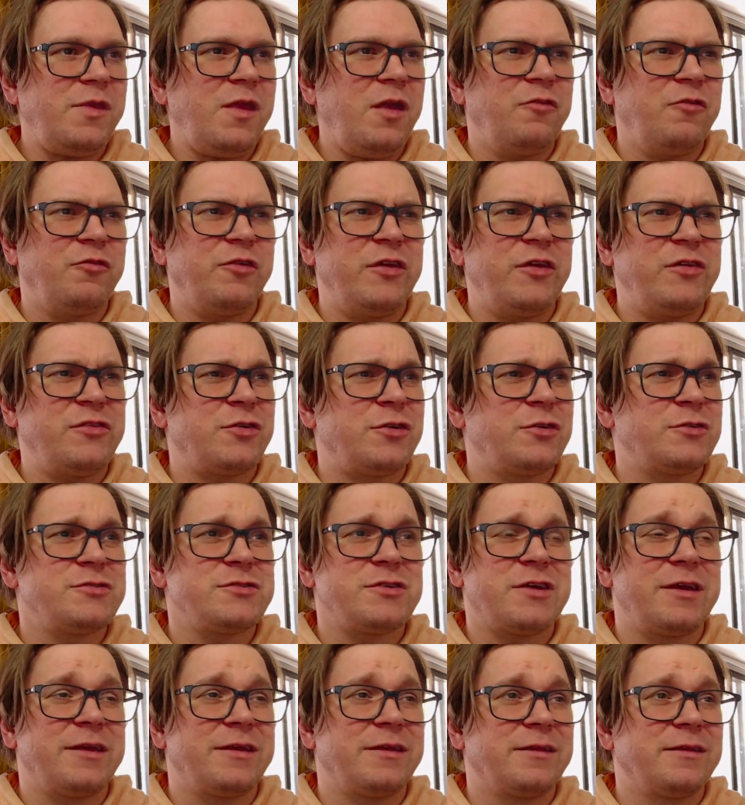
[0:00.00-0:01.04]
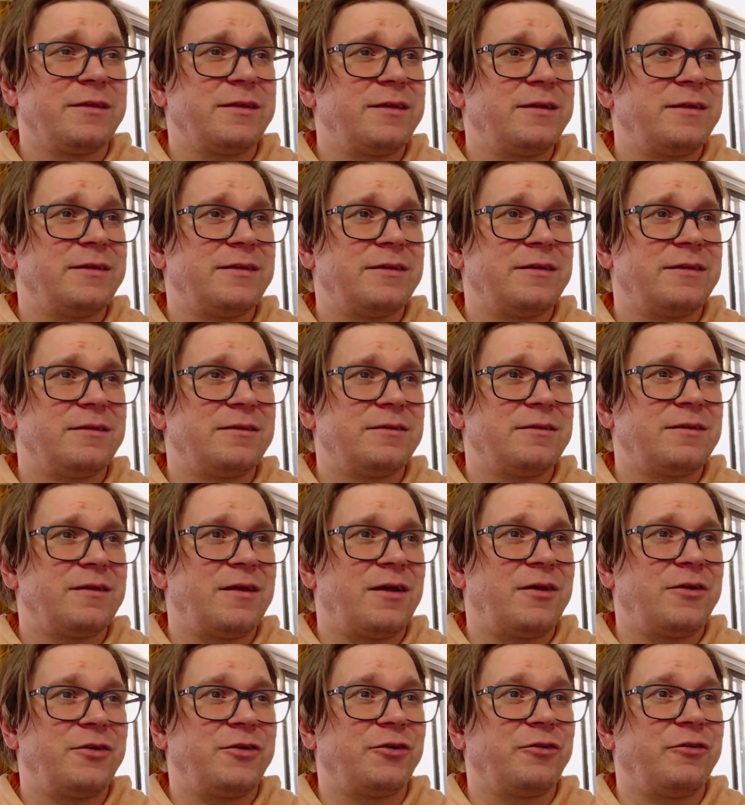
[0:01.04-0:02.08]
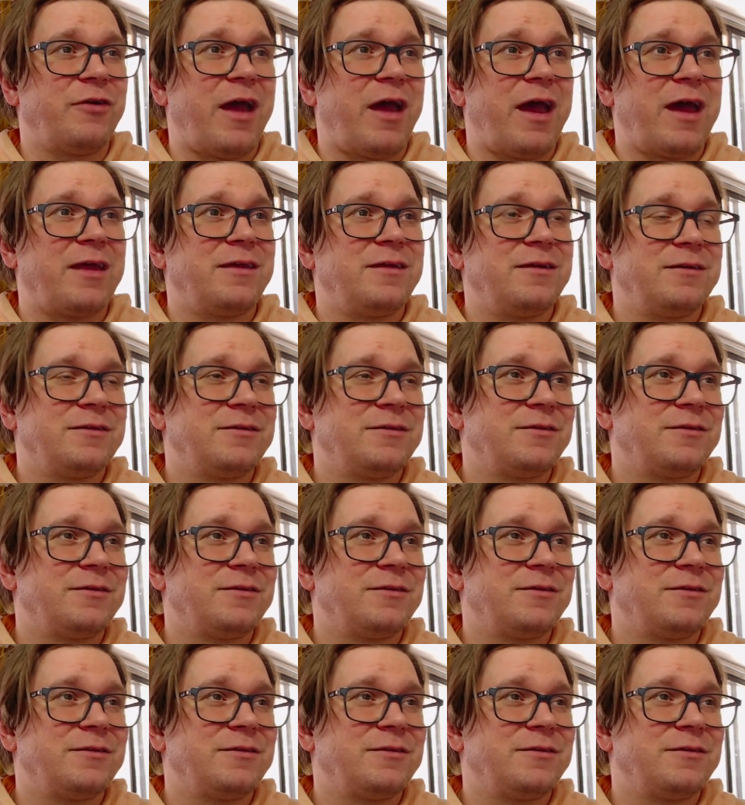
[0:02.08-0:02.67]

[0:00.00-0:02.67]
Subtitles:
research in undergrad